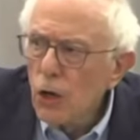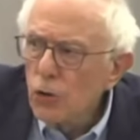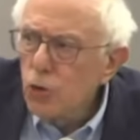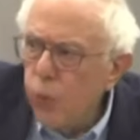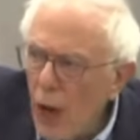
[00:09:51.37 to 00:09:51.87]

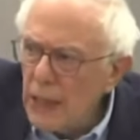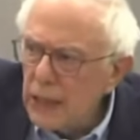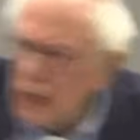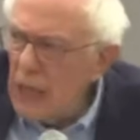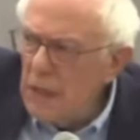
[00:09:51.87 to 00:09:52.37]

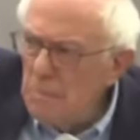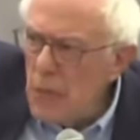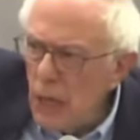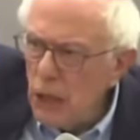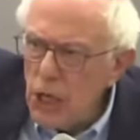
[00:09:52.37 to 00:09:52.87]
20
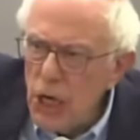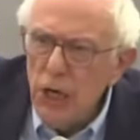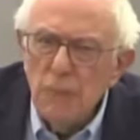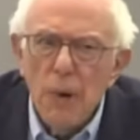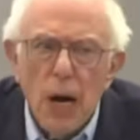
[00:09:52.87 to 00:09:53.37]
million
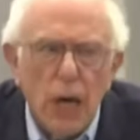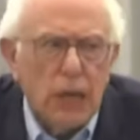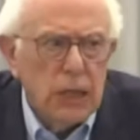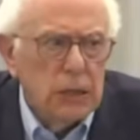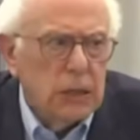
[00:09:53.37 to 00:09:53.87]

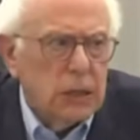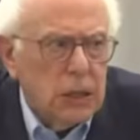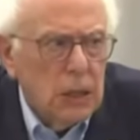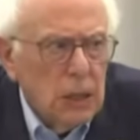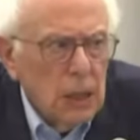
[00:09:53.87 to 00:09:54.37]
Americans
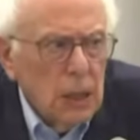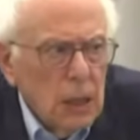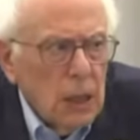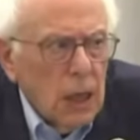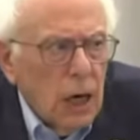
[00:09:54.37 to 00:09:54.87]

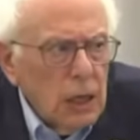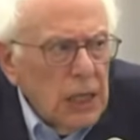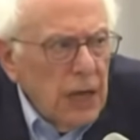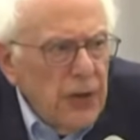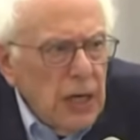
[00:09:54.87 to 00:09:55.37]
are
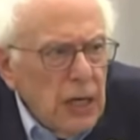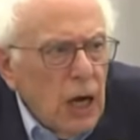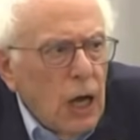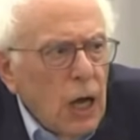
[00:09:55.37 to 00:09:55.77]
living,